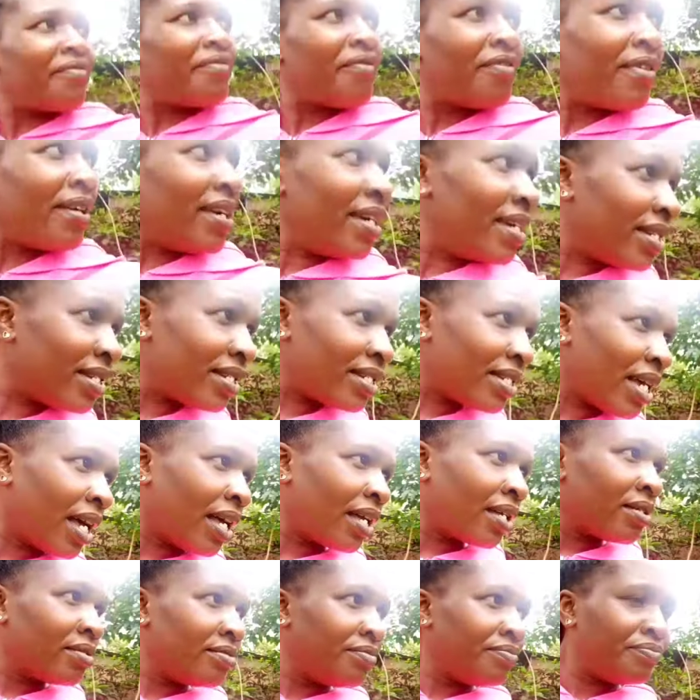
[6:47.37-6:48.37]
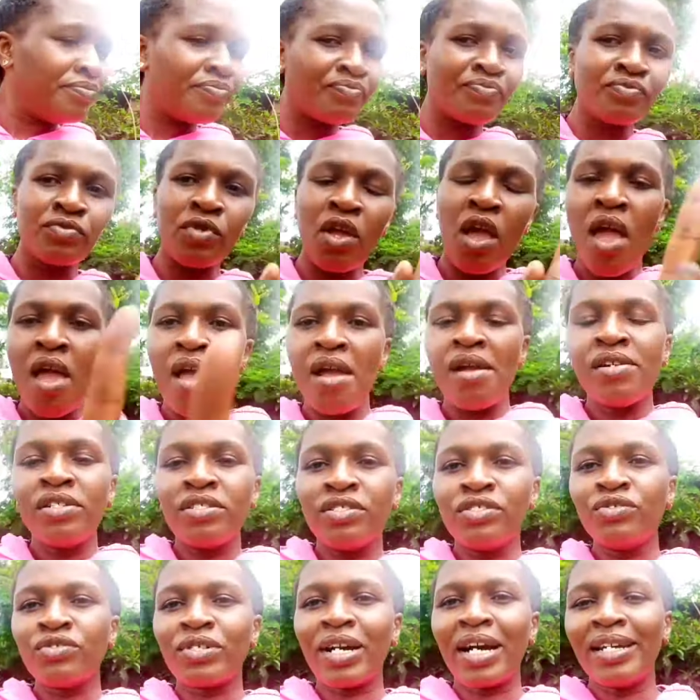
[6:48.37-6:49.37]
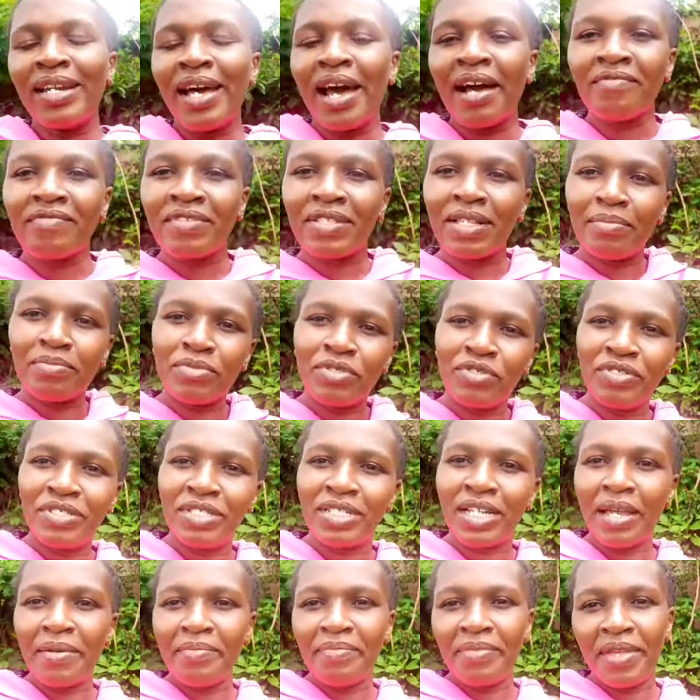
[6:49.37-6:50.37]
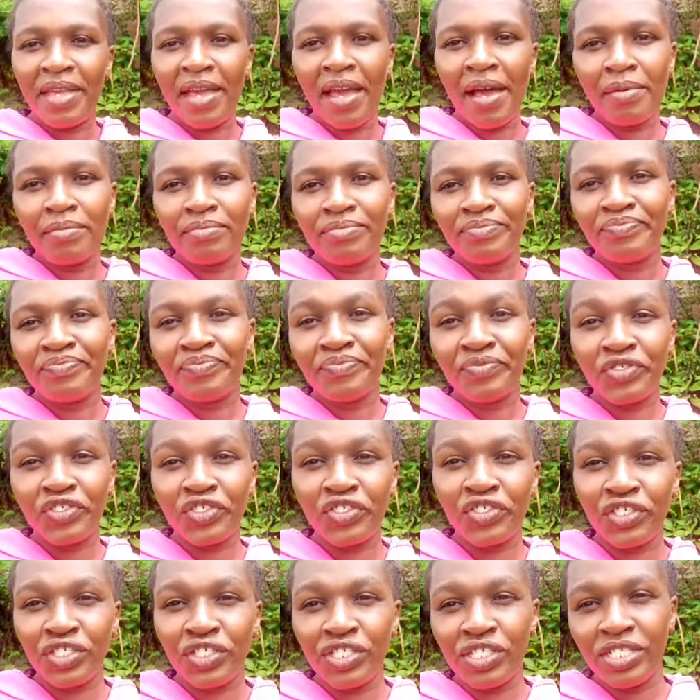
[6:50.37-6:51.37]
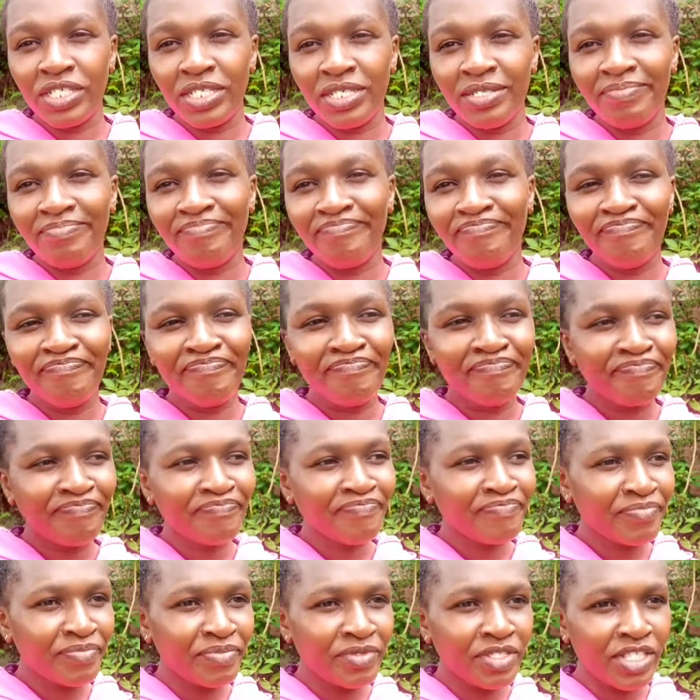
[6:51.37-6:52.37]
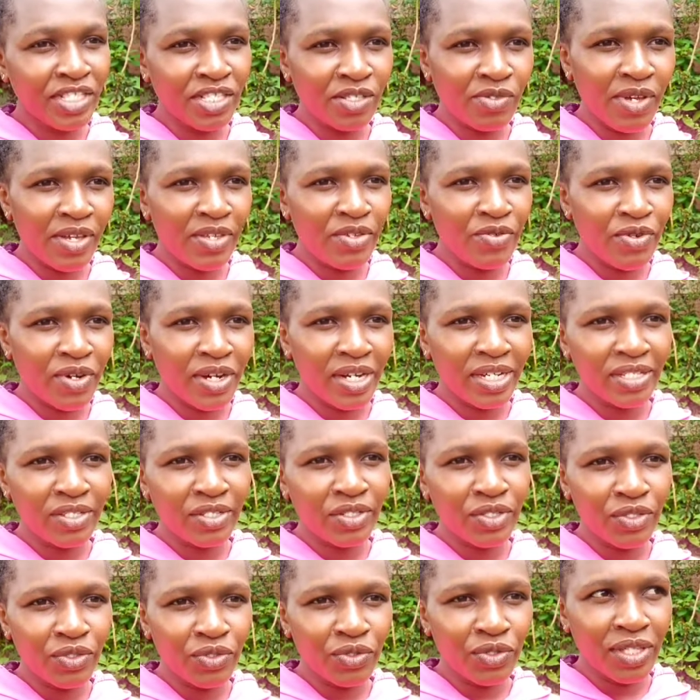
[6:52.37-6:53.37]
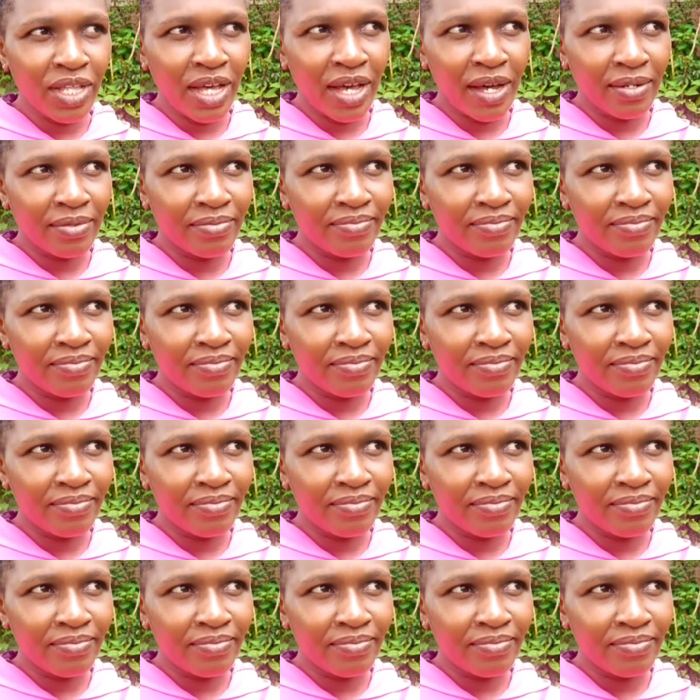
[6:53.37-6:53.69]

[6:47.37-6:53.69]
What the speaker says: field. You can have some good time here, chill. This is where you can do the